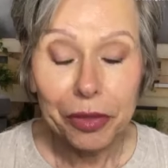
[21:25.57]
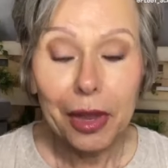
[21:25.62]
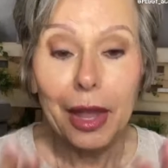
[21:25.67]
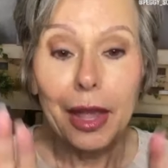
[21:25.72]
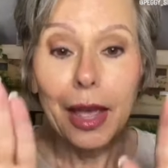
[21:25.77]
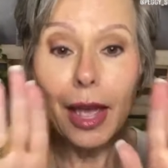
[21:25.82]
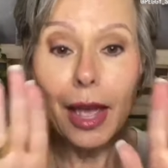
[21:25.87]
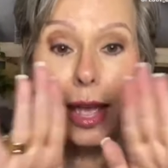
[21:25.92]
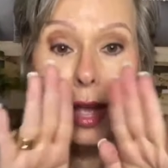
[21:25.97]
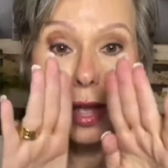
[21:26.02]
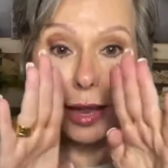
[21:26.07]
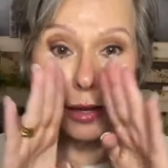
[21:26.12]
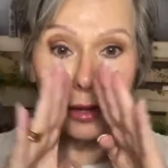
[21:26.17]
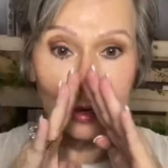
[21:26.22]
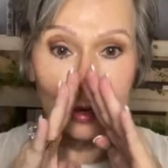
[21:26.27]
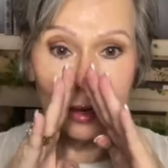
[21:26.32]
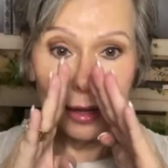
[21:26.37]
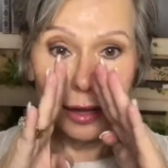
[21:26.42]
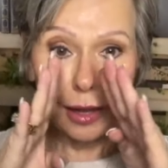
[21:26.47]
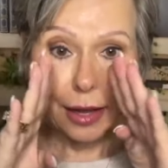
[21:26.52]
and
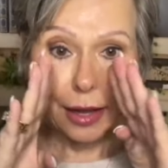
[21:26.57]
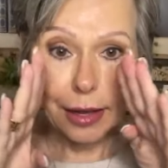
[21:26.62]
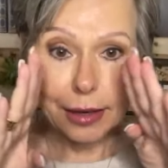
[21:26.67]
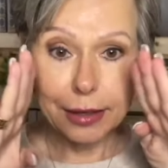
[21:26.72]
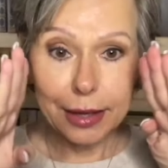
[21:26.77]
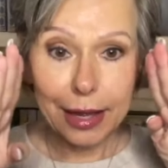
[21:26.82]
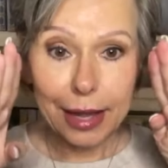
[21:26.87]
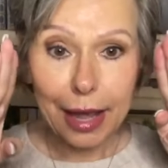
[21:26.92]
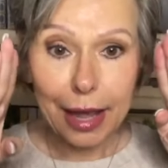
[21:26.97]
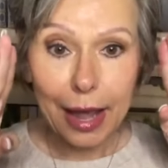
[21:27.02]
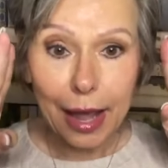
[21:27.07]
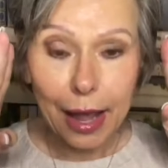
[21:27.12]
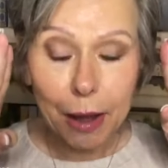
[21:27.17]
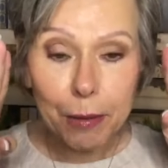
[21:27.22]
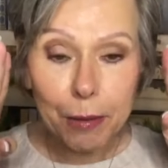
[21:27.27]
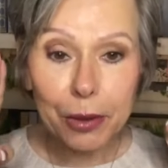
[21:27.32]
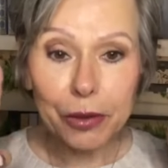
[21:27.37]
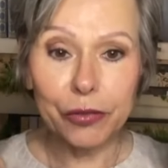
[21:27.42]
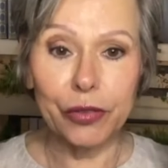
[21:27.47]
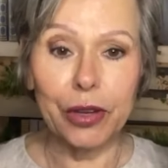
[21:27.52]
it
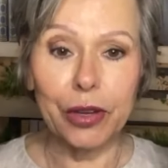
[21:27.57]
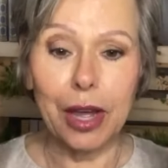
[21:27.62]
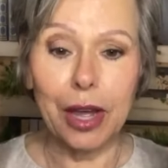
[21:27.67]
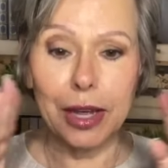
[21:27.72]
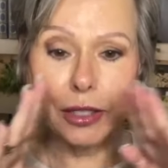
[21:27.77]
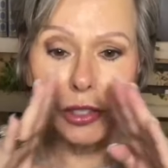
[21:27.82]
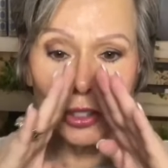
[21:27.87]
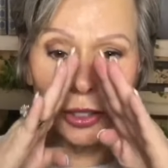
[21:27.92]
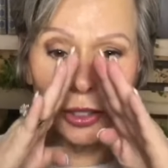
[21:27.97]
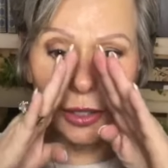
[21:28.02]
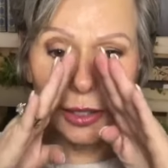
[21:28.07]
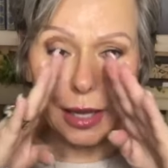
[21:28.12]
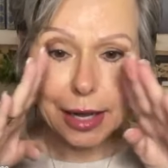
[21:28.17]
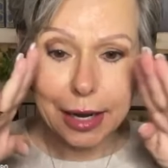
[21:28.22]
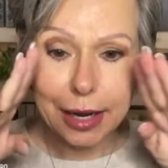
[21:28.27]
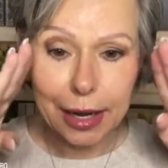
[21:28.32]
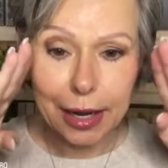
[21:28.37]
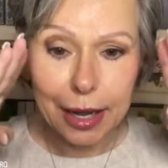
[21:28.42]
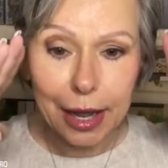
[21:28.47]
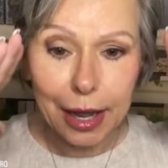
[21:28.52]
camouflages and it
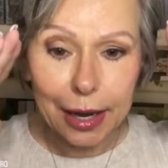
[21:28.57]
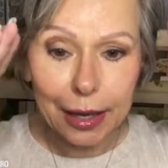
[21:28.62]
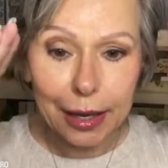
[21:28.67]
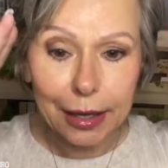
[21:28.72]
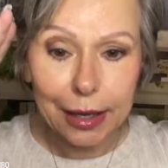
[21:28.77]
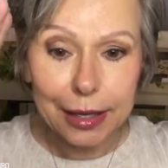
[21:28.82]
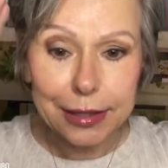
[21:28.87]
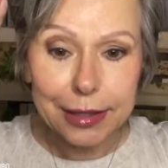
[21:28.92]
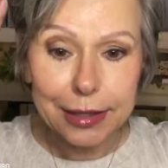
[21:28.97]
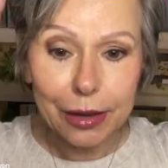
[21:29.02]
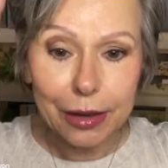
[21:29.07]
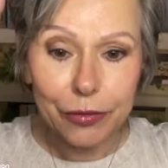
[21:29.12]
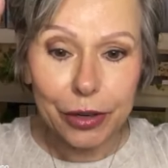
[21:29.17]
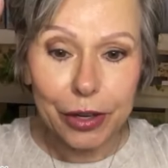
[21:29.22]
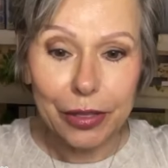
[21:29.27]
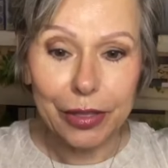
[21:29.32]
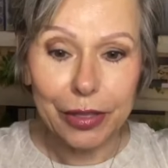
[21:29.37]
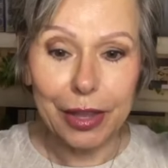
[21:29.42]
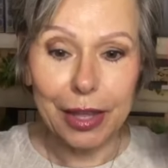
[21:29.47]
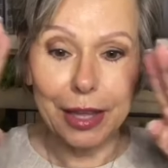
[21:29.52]
kind of lets
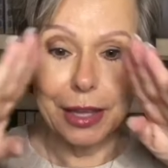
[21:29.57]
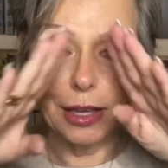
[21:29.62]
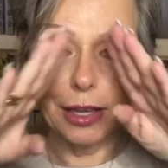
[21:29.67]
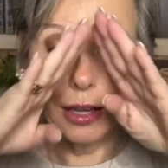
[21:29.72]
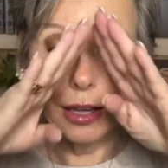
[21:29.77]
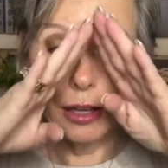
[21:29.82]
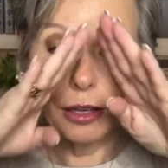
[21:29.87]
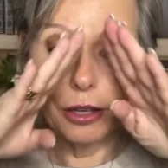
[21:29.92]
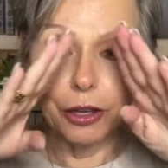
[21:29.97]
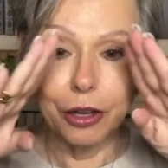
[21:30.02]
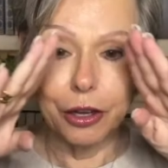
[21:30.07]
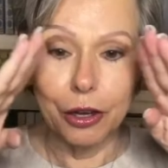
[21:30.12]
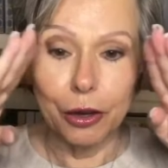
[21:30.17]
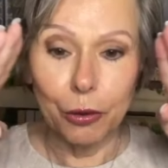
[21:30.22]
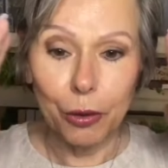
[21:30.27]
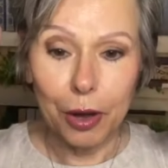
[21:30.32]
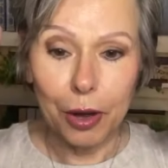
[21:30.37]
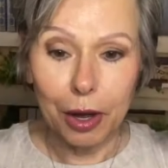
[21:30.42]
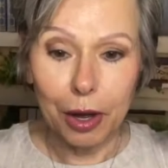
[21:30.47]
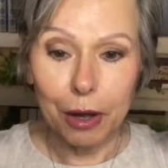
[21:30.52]
everything go
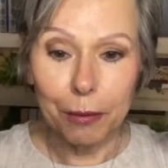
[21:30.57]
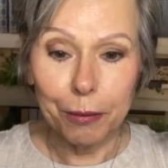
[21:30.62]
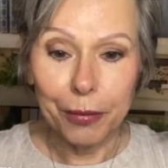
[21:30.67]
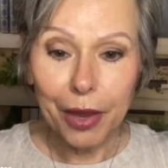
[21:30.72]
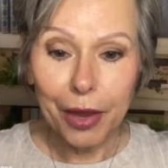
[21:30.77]
up.